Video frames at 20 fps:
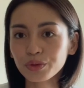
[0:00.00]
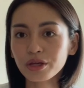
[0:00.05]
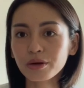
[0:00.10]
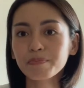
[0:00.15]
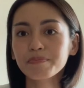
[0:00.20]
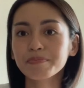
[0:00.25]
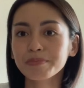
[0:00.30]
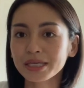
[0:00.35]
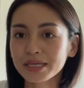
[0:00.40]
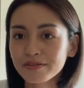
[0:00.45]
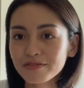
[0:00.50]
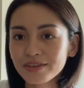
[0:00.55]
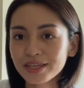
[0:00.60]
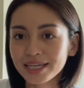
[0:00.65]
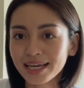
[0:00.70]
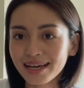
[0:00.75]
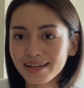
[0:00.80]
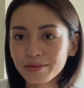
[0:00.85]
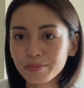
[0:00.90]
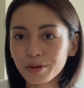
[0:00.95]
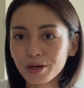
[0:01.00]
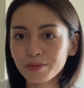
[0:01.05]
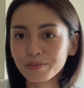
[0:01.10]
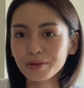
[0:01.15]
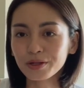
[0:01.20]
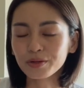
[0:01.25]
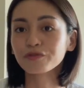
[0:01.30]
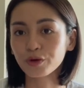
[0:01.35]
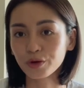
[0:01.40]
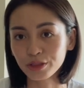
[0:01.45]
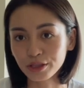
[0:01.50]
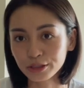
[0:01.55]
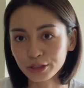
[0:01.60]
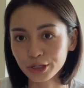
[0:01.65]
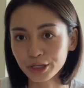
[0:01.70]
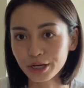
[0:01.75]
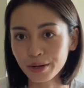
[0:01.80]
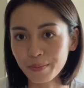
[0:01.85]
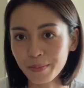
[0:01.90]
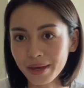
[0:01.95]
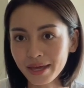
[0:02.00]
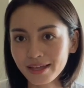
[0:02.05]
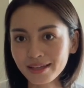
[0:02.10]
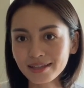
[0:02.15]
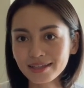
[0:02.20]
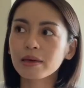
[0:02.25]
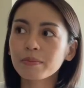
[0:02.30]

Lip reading: the PVL bubble for the tournament.